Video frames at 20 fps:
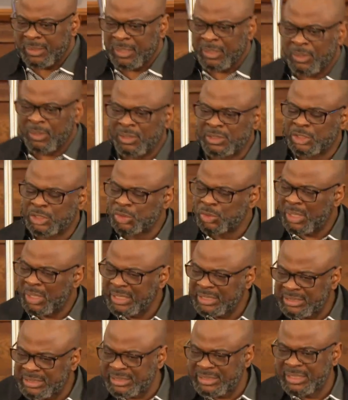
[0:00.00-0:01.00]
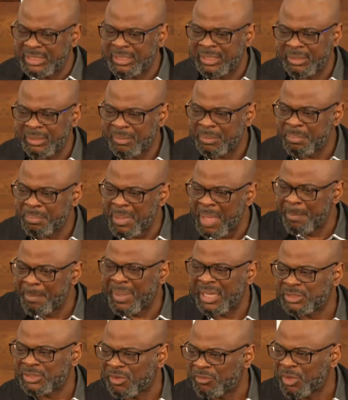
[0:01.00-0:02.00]
continually see
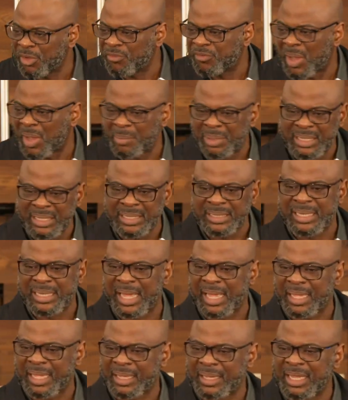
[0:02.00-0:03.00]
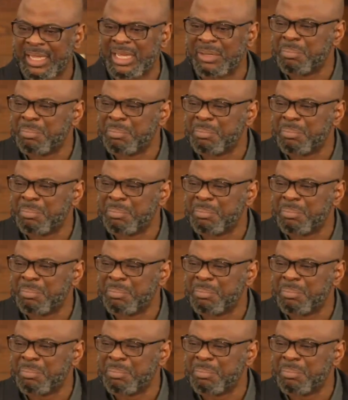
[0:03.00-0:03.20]
members of your family die? It